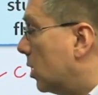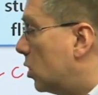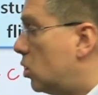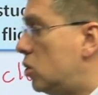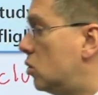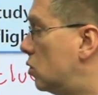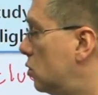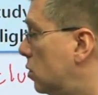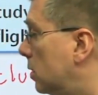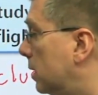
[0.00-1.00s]

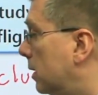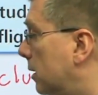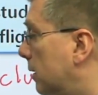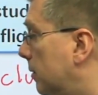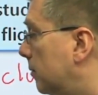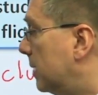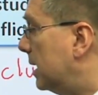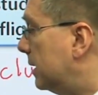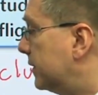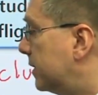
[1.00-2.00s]
Who
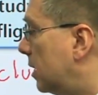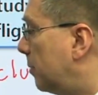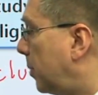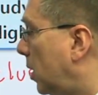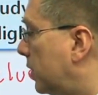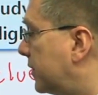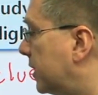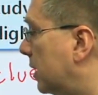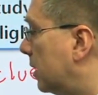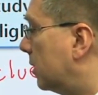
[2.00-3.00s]
means a
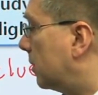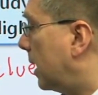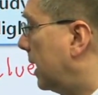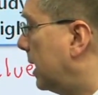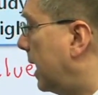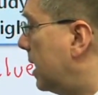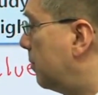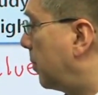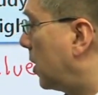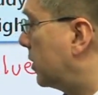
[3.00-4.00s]
person, right? A
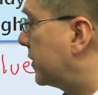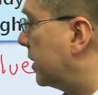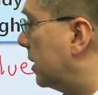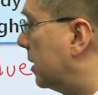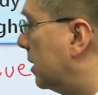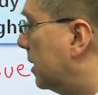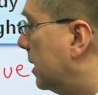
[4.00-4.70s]
person.